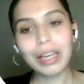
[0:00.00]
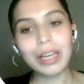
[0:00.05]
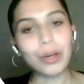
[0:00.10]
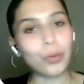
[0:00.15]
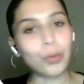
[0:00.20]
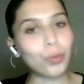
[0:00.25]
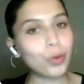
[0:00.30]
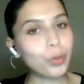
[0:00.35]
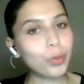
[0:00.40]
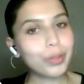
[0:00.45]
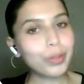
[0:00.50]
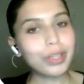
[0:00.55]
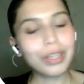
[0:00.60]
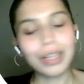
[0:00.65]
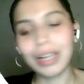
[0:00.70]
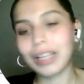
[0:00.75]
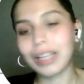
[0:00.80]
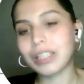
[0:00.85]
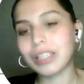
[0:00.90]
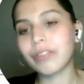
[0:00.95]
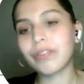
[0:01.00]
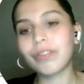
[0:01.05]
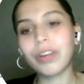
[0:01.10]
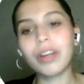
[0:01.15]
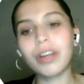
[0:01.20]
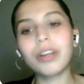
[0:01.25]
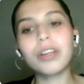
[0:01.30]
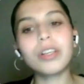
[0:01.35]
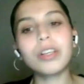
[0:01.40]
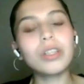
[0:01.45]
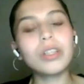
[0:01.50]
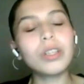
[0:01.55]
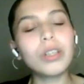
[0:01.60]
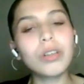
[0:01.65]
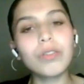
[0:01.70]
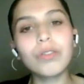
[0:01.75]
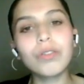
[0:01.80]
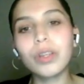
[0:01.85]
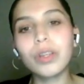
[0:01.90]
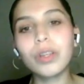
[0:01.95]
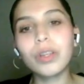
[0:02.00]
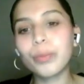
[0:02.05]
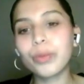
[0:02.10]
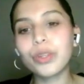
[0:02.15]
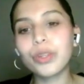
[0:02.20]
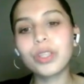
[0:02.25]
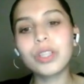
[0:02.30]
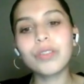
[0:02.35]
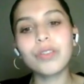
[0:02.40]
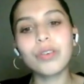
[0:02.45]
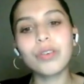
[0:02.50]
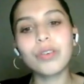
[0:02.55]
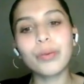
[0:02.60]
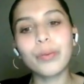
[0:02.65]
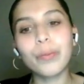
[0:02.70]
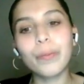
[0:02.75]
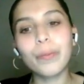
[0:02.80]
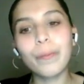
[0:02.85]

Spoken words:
A woman has a very lovely, beautiful,